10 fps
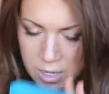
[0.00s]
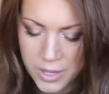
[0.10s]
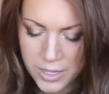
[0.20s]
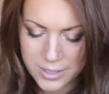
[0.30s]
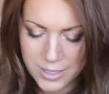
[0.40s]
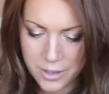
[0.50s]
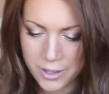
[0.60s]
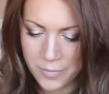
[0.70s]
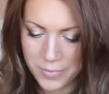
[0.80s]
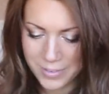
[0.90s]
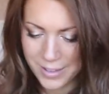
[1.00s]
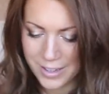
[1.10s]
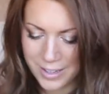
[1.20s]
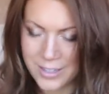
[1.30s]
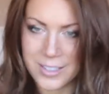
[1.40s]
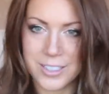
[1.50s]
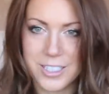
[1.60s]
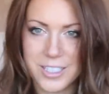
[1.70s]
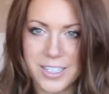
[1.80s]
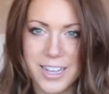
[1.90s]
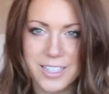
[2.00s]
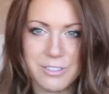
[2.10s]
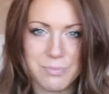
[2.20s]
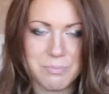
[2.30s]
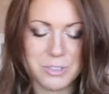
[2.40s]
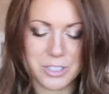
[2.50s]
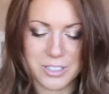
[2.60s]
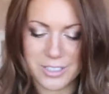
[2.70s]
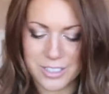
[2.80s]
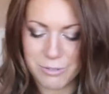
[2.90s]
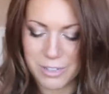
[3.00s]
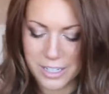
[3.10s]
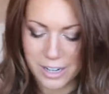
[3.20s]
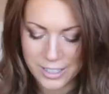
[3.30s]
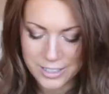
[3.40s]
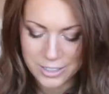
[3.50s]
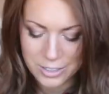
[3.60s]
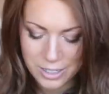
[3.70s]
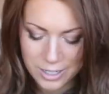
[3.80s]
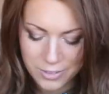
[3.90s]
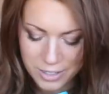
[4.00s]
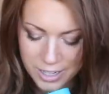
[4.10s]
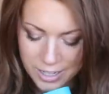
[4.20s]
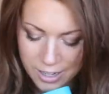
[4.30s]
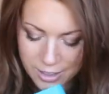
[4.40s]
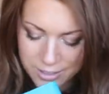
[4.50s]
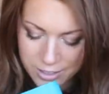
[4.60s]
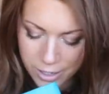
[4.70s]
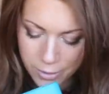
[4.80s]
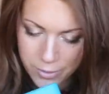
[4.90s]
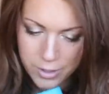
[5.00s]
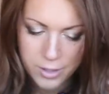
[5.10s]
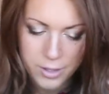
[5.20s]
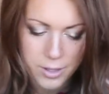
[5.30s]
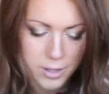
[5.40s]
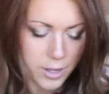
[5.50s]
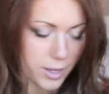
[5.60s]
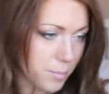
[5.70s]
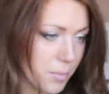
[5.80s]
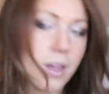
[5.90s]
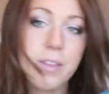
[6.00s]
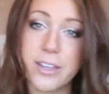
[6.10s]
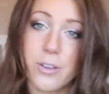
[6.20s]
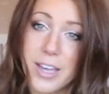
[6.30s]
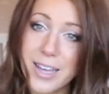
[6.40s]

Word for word: I think it's leather and yeah it's just it's really nice and I love the colour so um, thank you